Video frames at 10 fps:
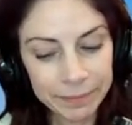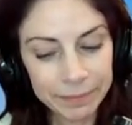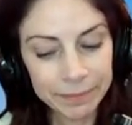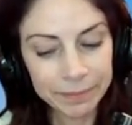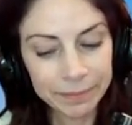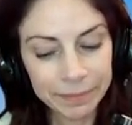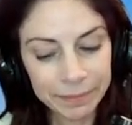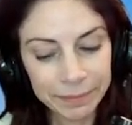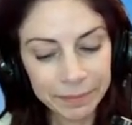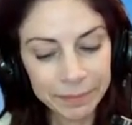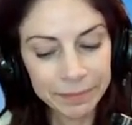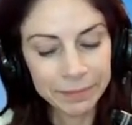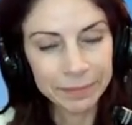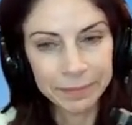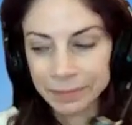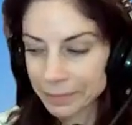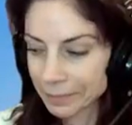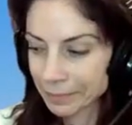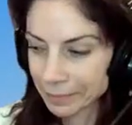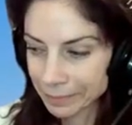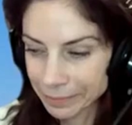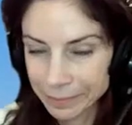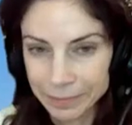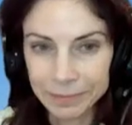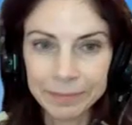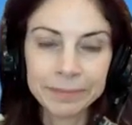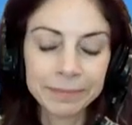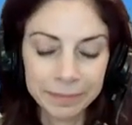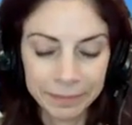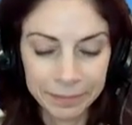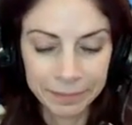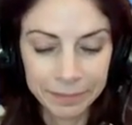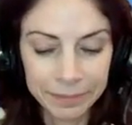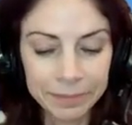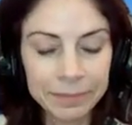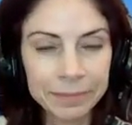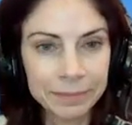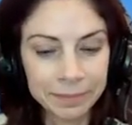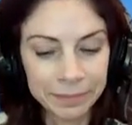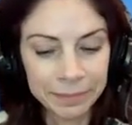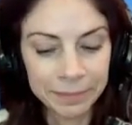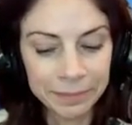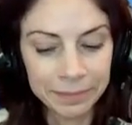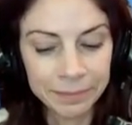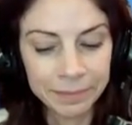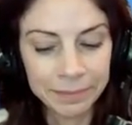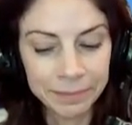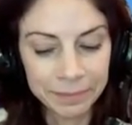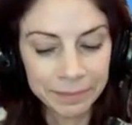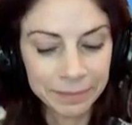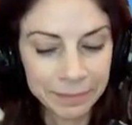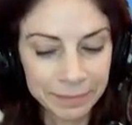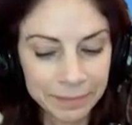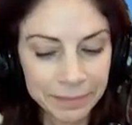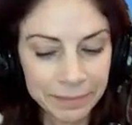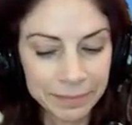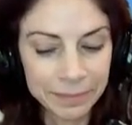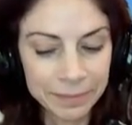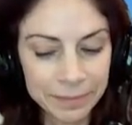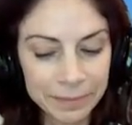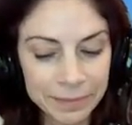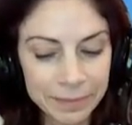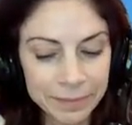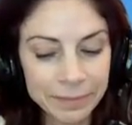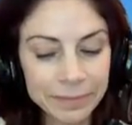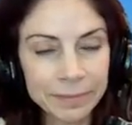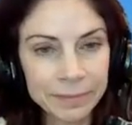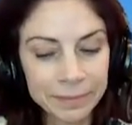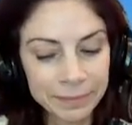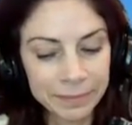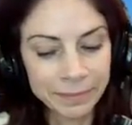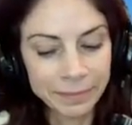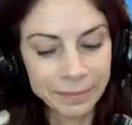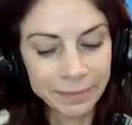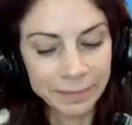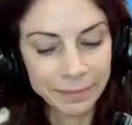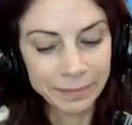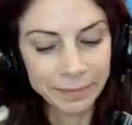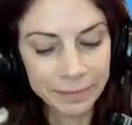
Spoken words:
(not speaking)